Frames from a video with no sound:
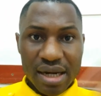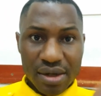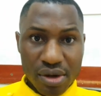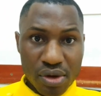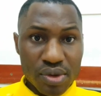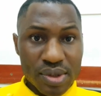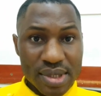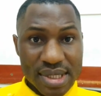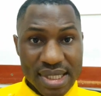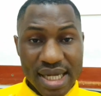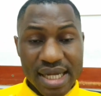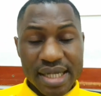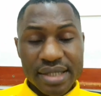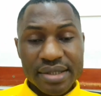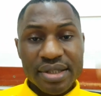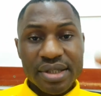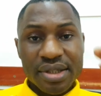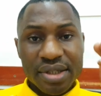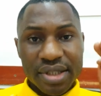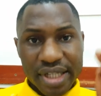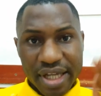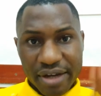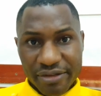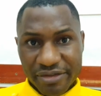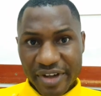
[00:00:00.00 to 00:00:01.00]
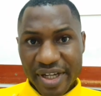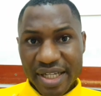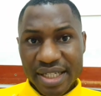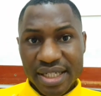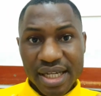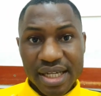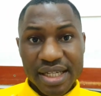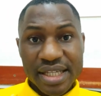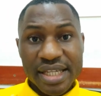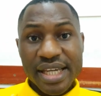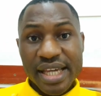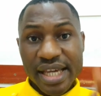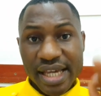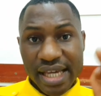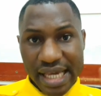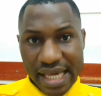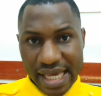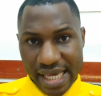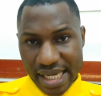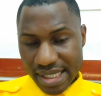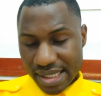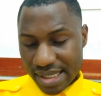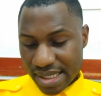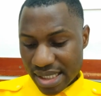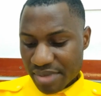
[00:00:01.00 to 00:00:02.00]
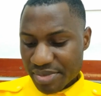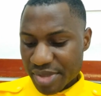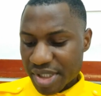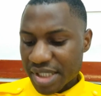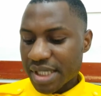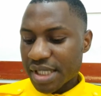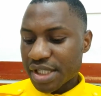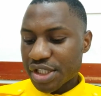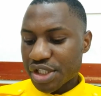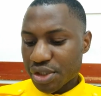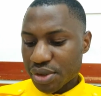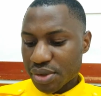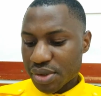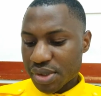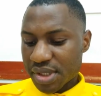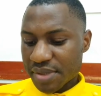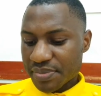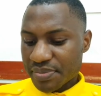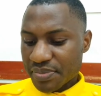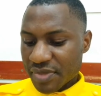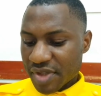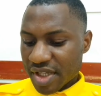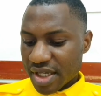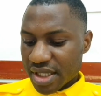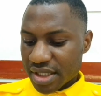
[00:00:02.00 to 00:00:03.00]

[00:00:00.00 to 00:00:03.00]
Alongside your final year examinations.